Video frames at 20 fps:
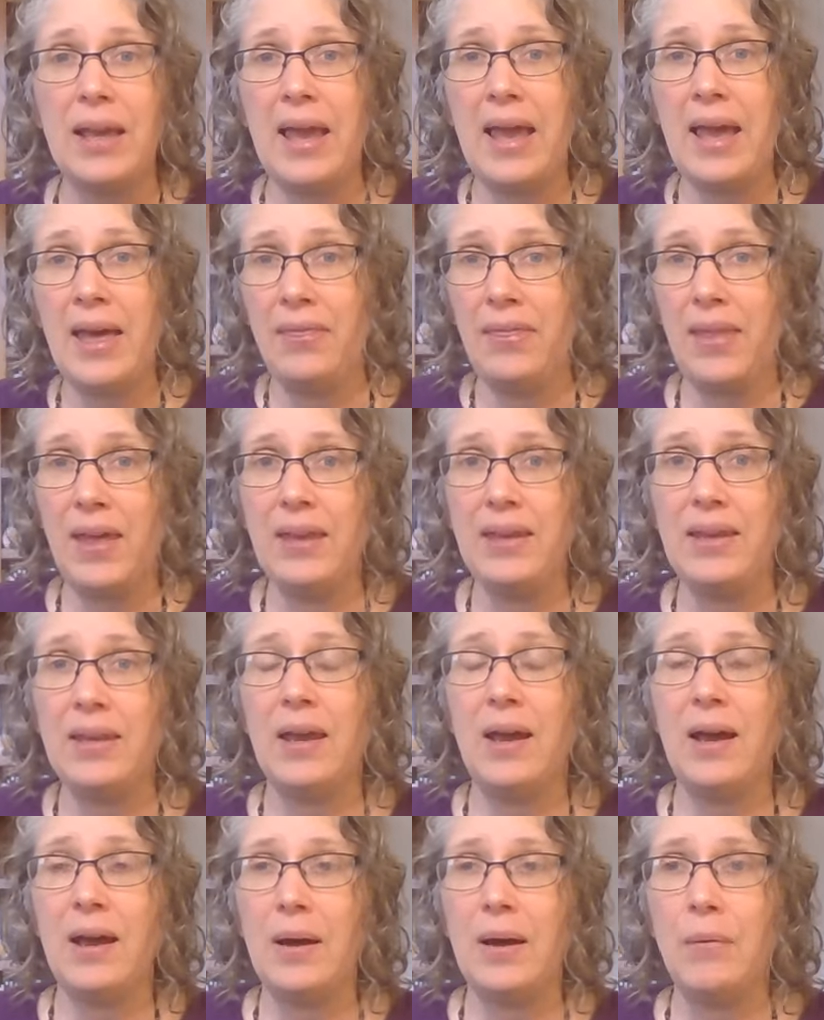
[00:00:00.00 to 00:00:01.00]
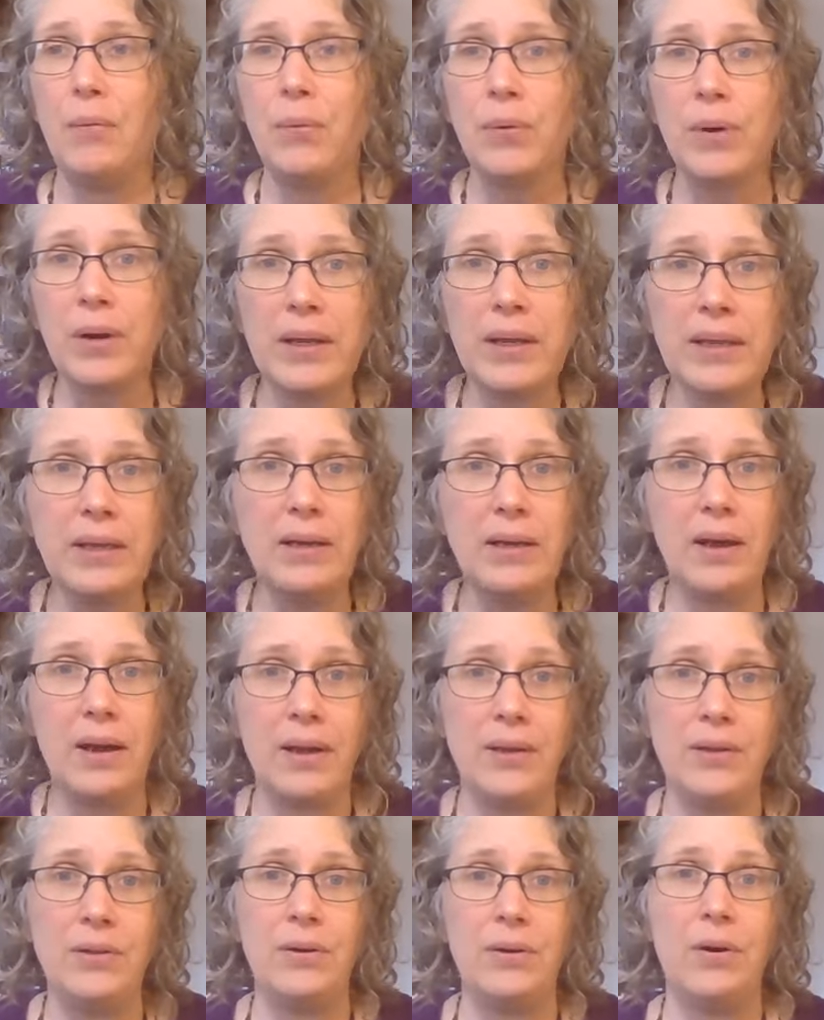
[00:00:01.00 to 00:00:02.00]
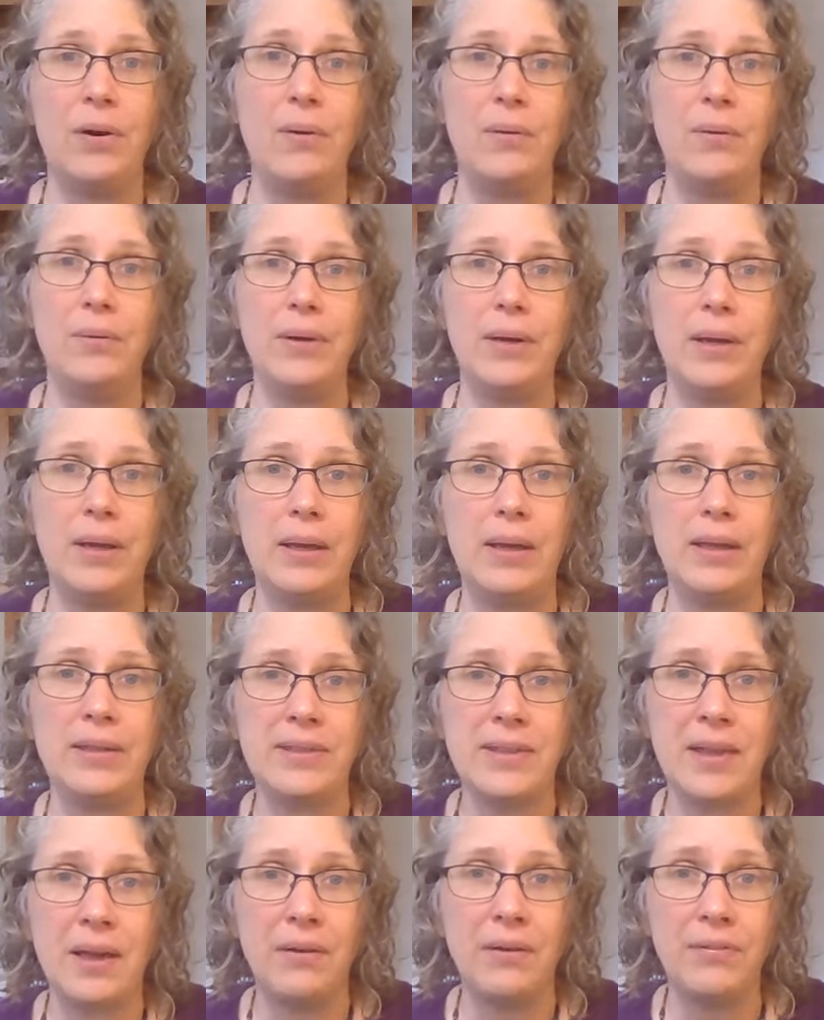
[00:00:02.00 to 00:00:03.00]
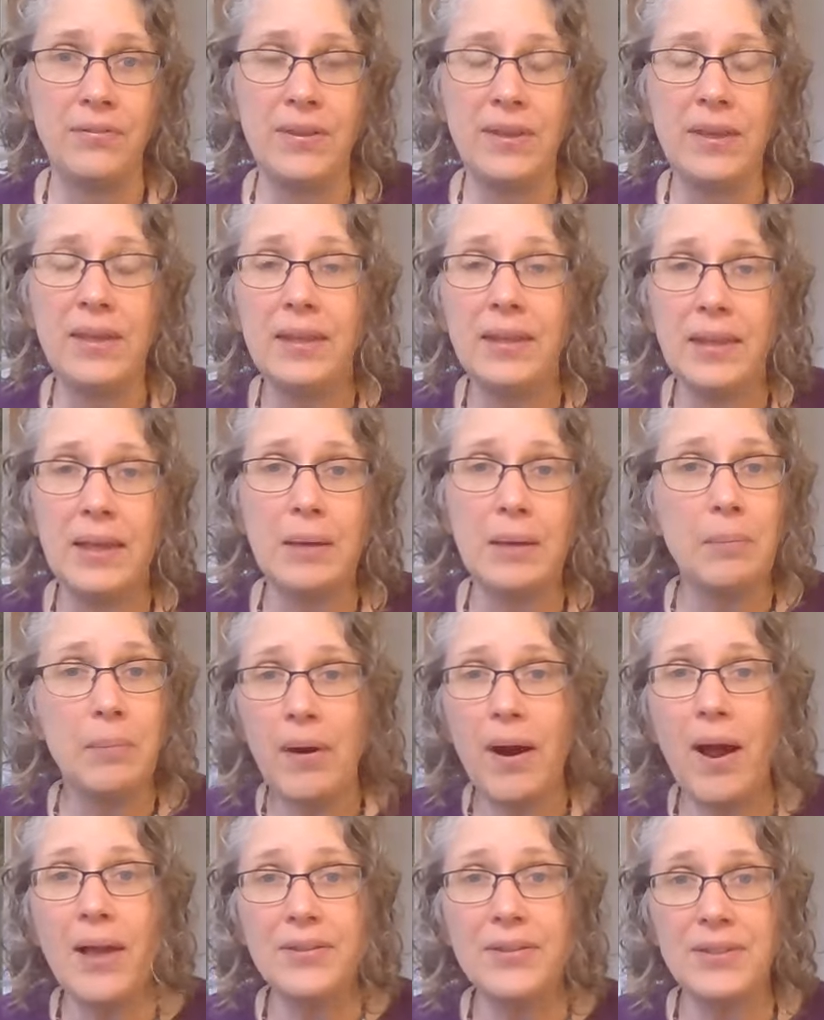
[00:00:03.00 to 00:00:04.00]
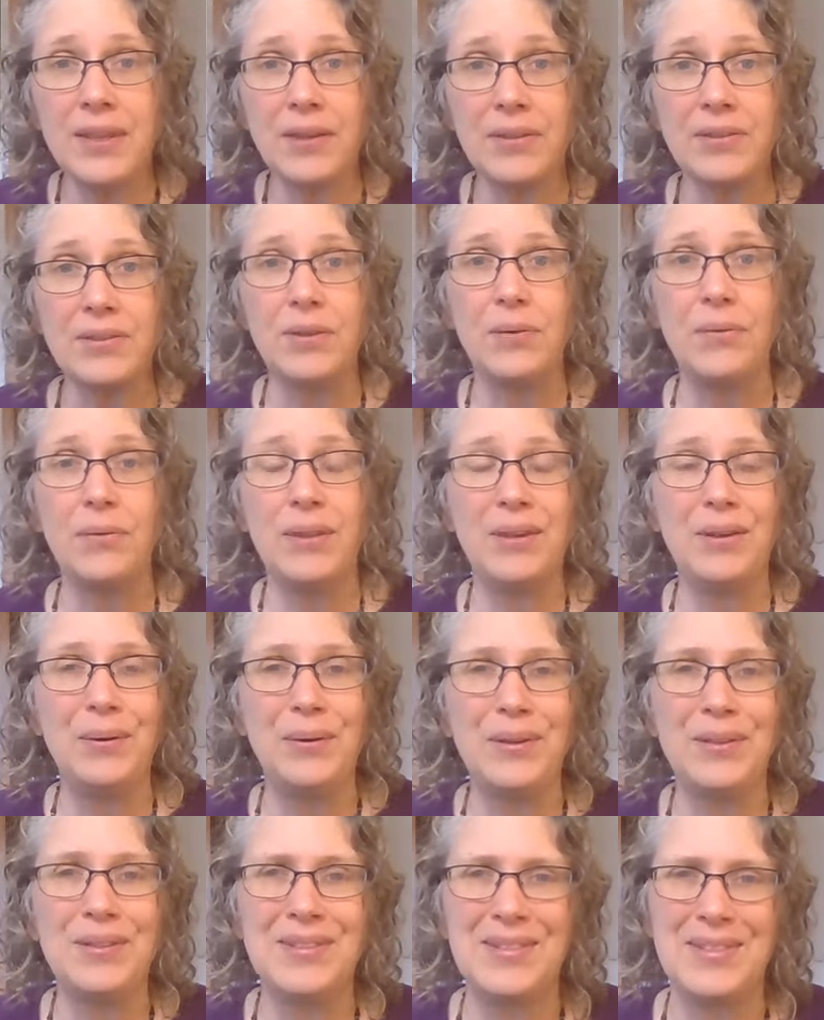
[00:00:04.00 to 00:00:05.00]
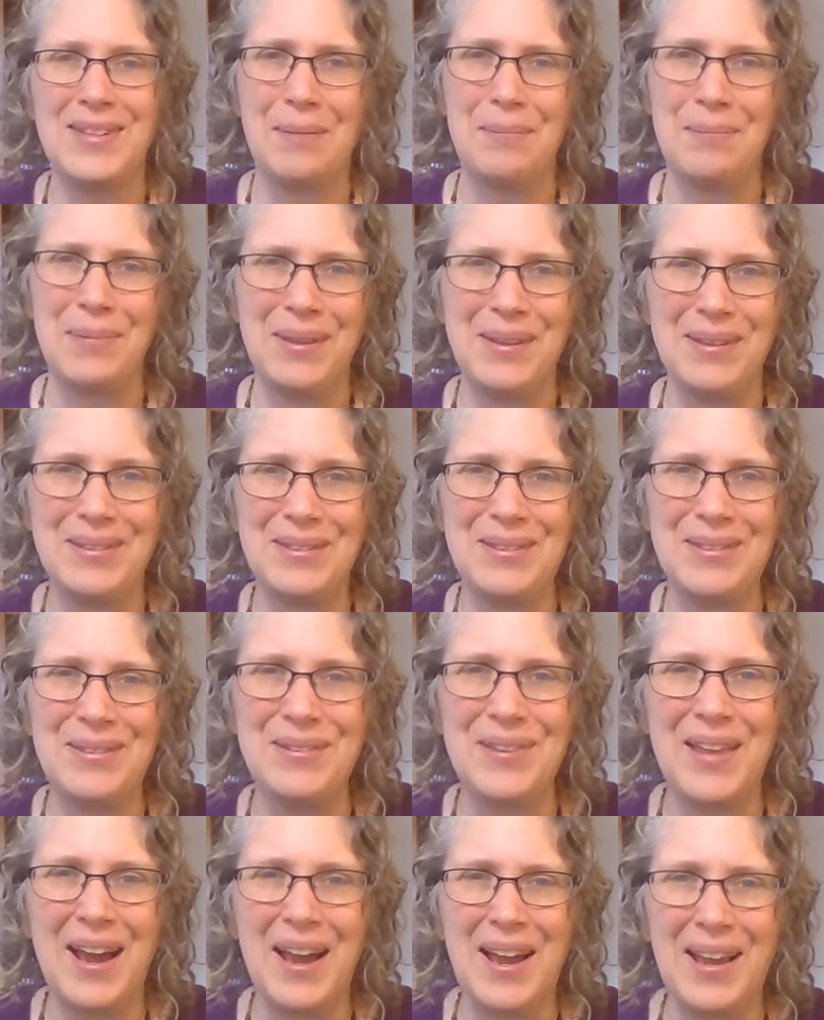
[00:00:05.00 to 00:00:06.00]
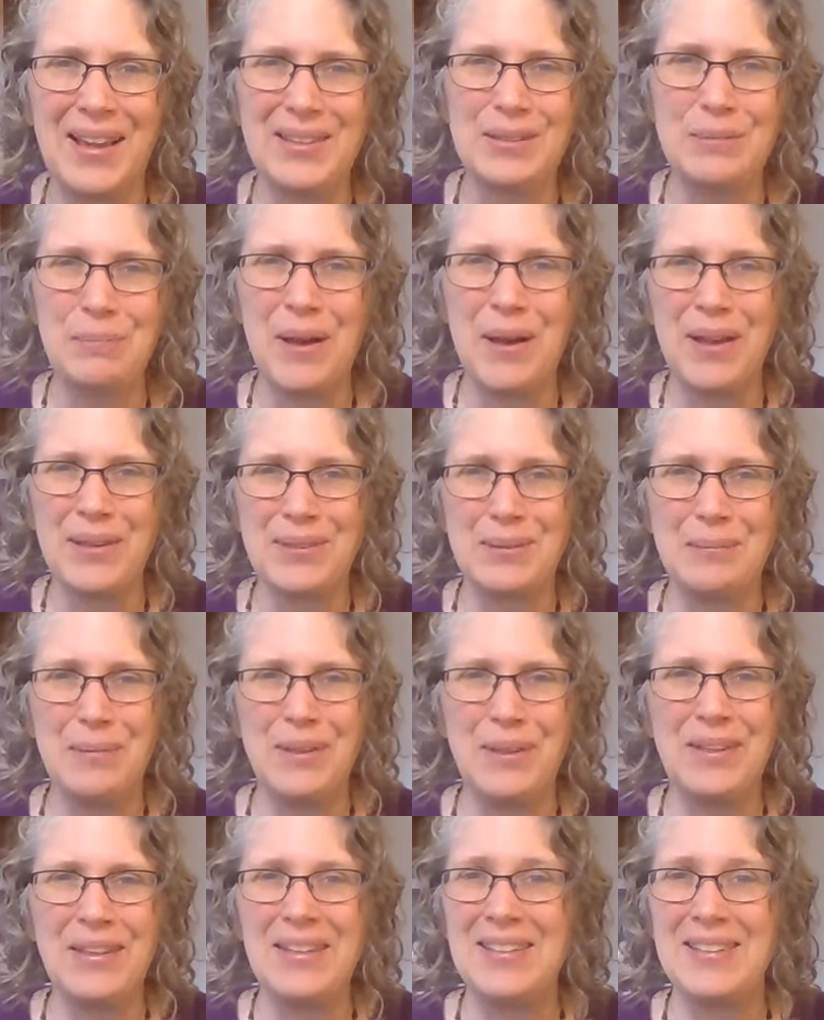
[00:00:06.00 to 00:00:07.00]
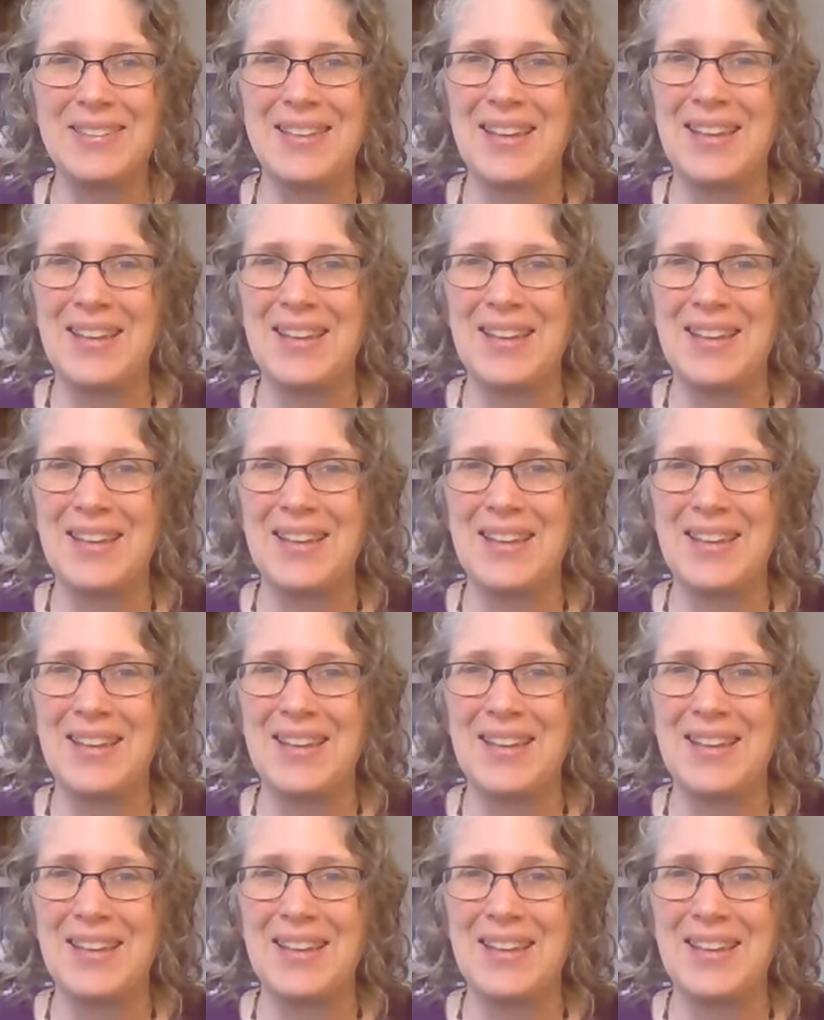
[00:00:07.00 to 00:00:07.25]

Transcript: and then uh, working on your own self healing process so that you can step into the highest possibilities.